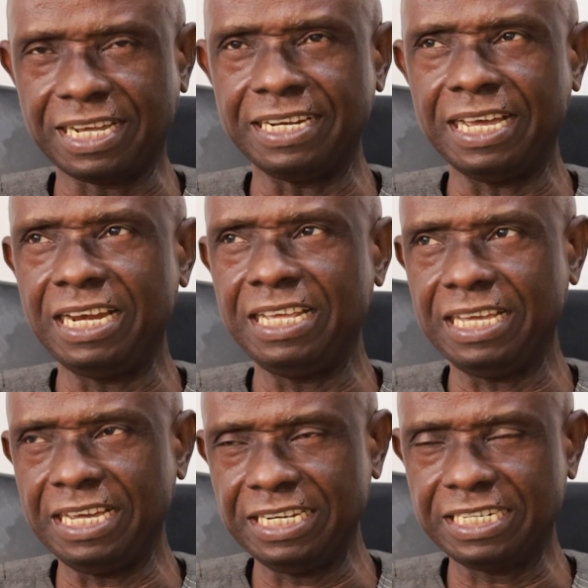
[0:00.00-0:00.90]
an
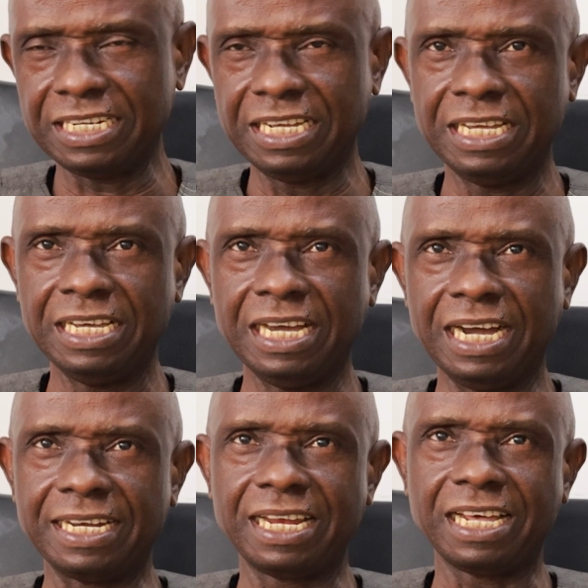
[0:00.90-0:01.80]
early age,
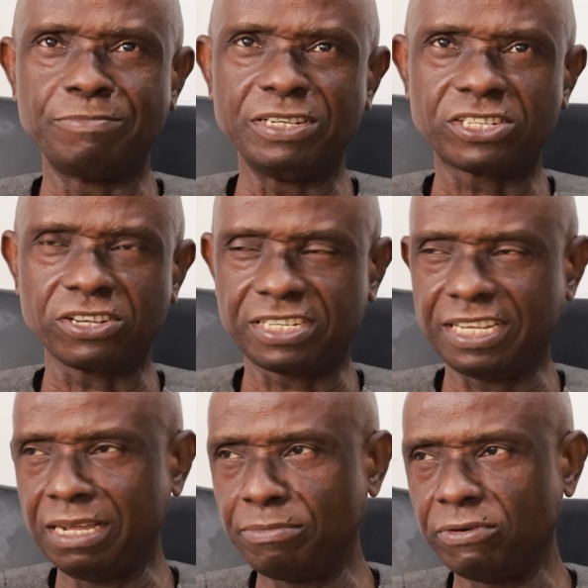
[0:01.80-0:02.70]
and that has been
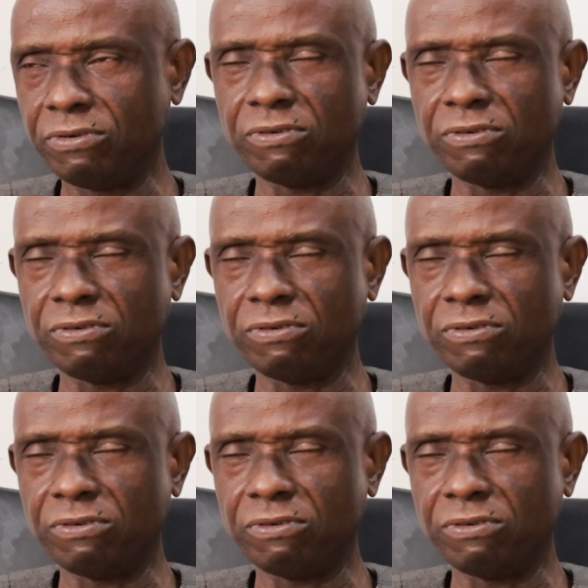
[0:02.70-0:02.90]
sustainable